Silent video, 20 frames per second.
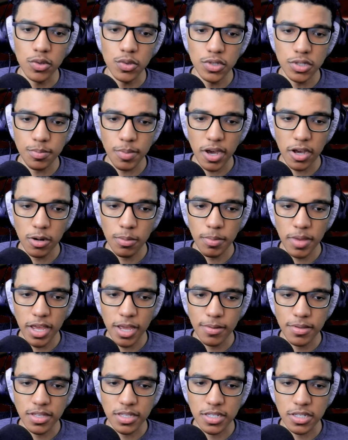Use Spider
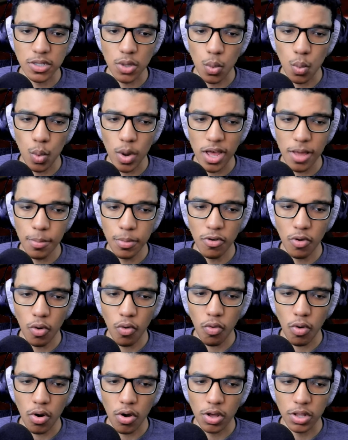Man's web
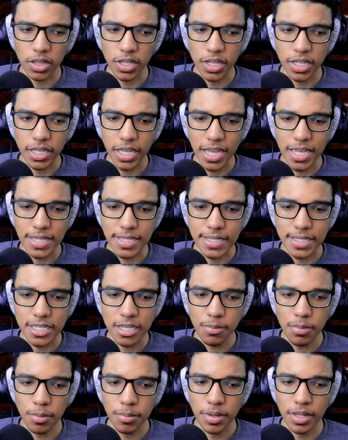crawling and
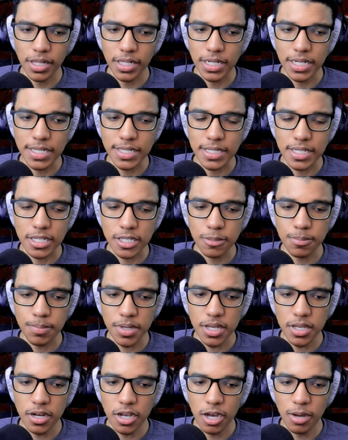zip abilities to
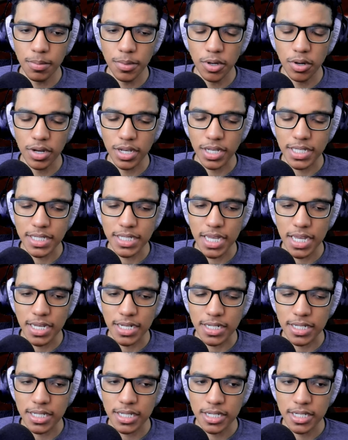speed up your
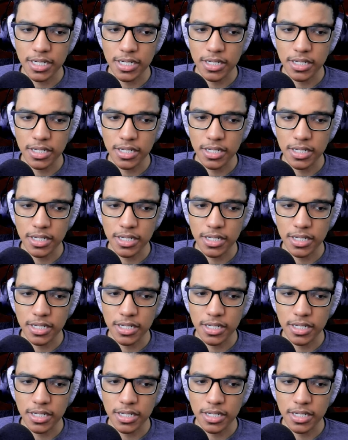ascent.